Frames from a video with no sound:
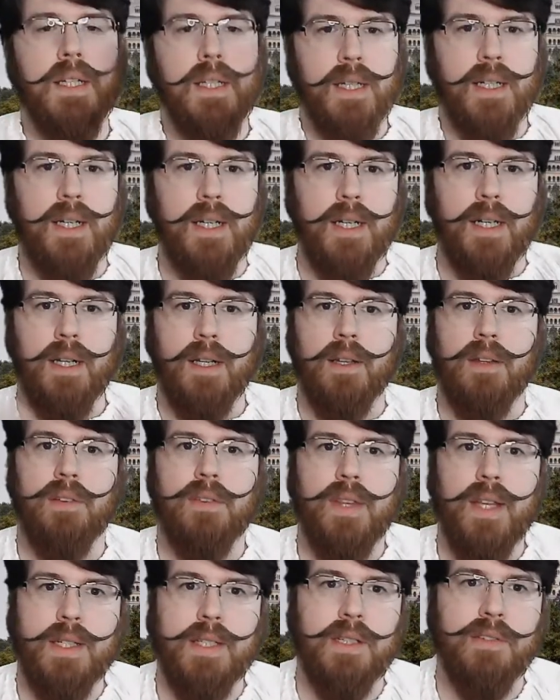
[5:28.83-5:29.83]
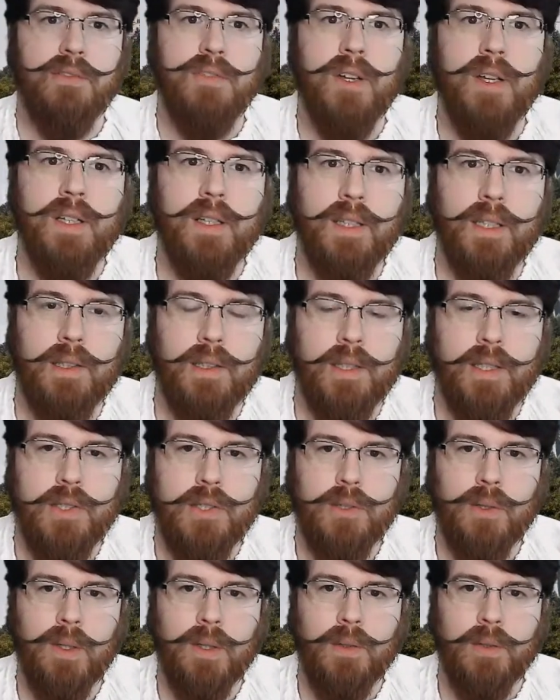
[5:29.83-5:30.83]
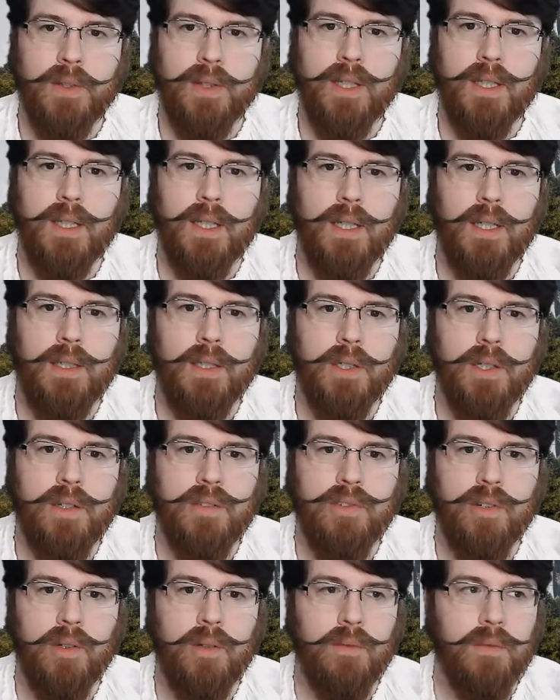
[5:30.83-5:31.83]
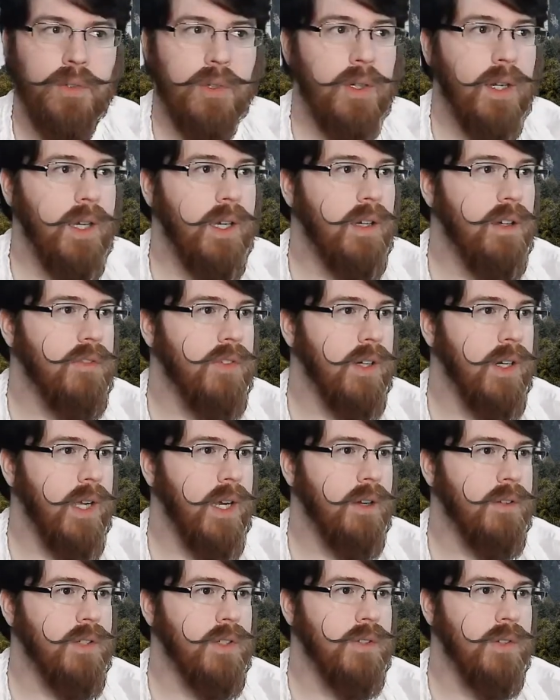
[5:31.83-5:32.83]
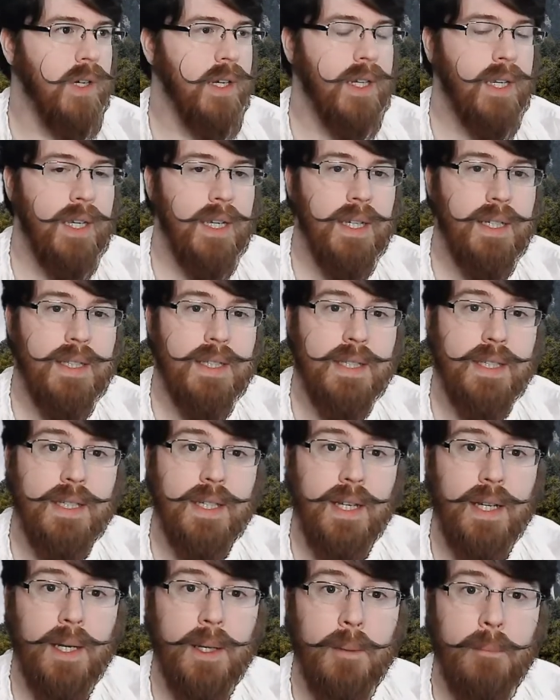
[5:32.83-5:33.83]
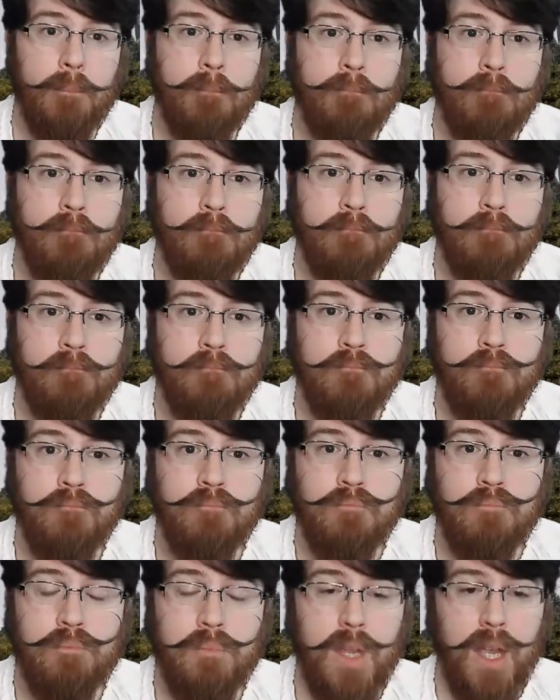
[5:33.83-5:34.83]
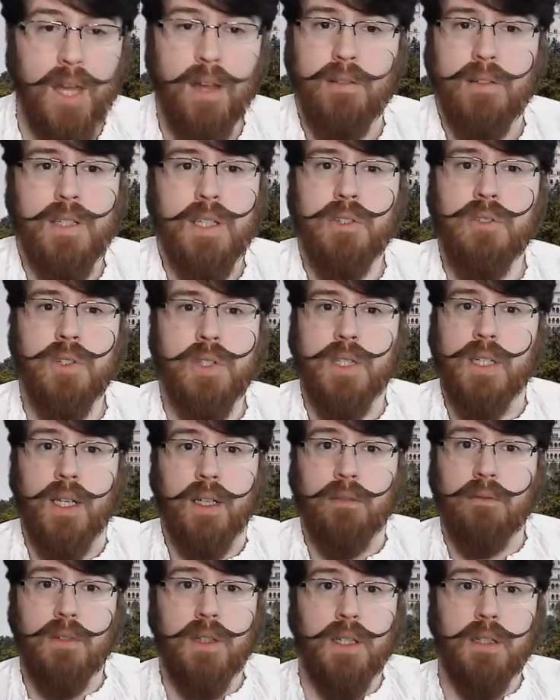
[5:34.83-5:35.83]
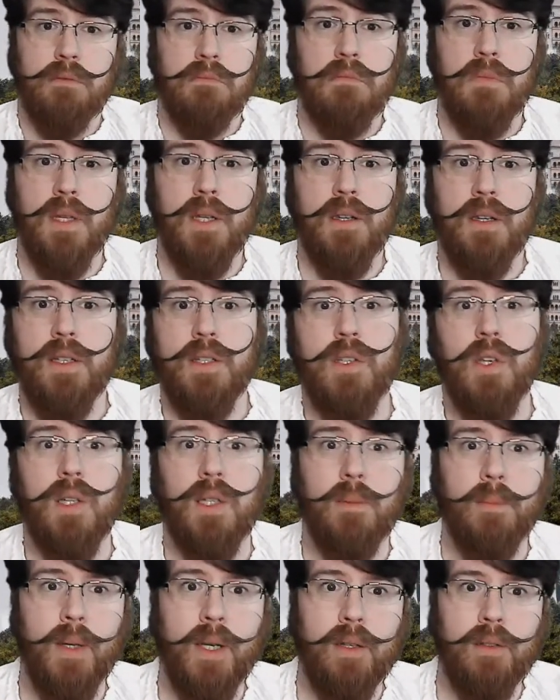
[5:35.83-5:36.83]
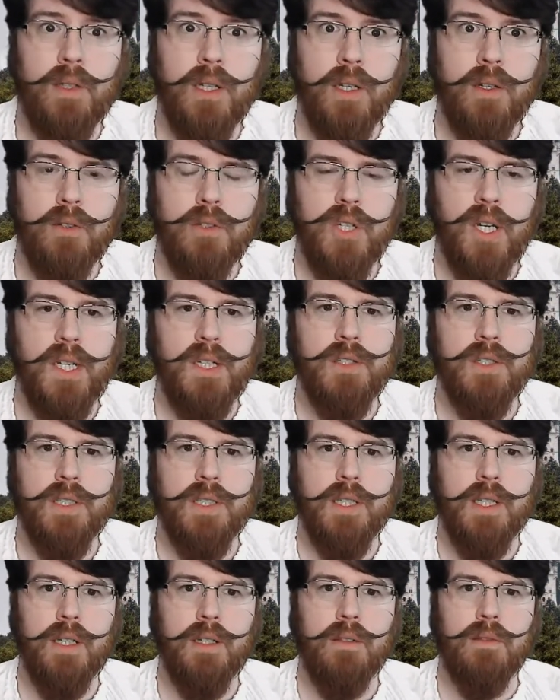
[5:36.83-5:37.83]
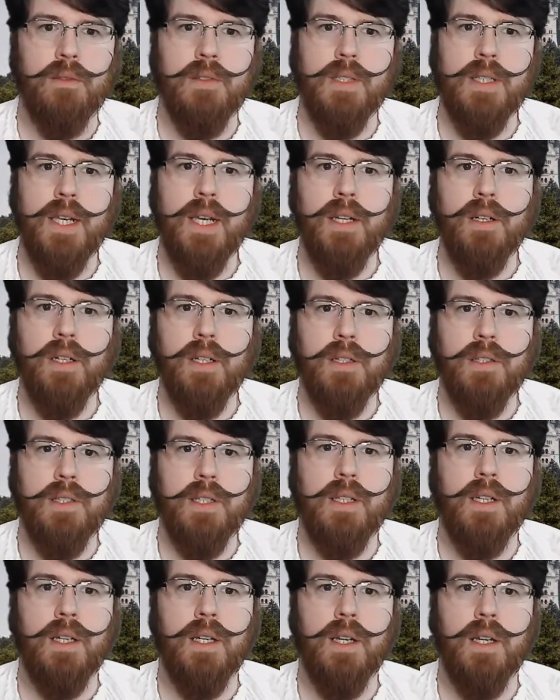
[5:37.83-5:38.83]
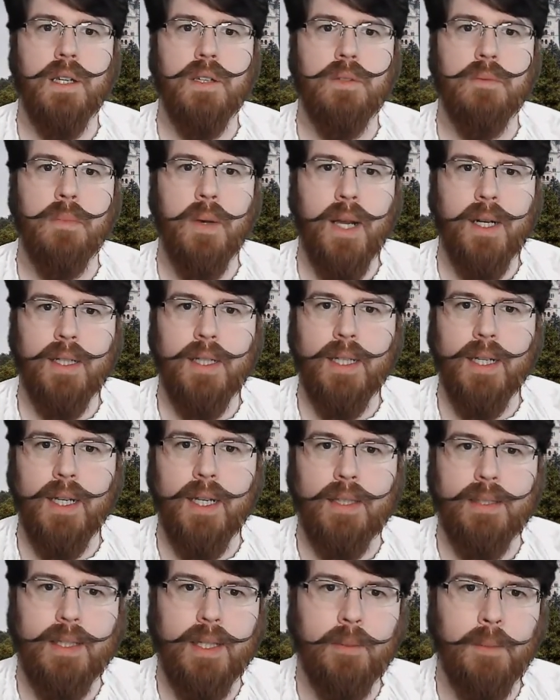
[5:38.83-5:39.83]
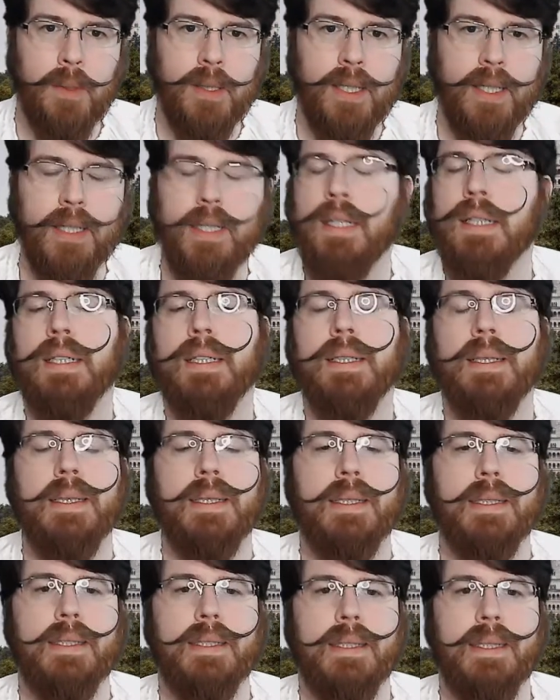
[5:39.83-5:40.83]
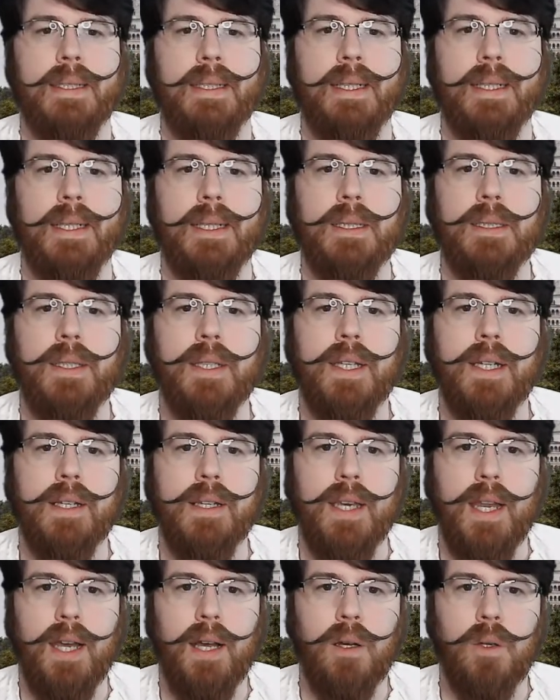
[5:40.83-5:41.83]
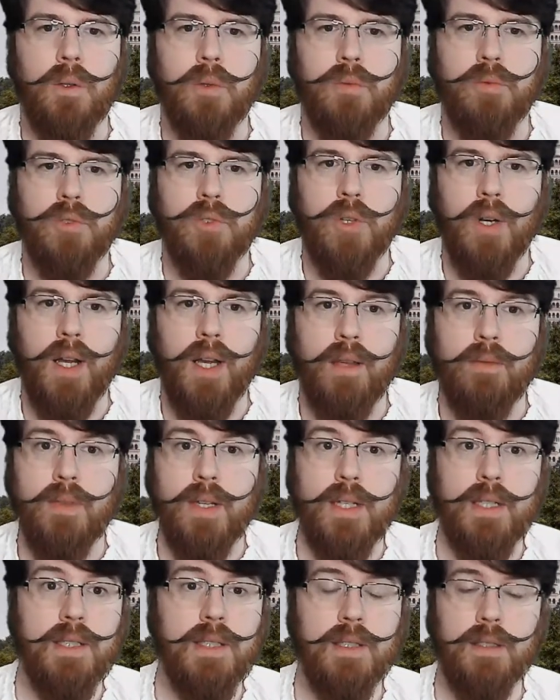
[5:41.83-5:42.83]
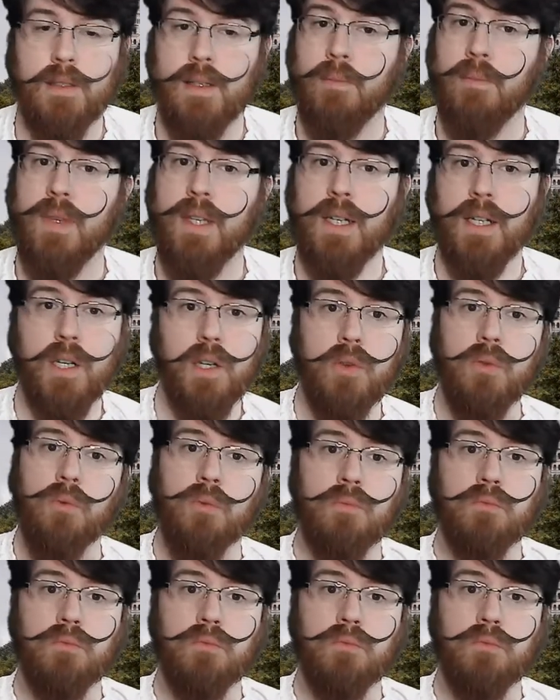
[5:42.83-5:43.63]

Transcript: That's a fun little historical thing that I learned from Greg over at How to Drink. It's, it's interesting that it's all about, you know, changes in standards and bottling and labeling, that now dry means something new.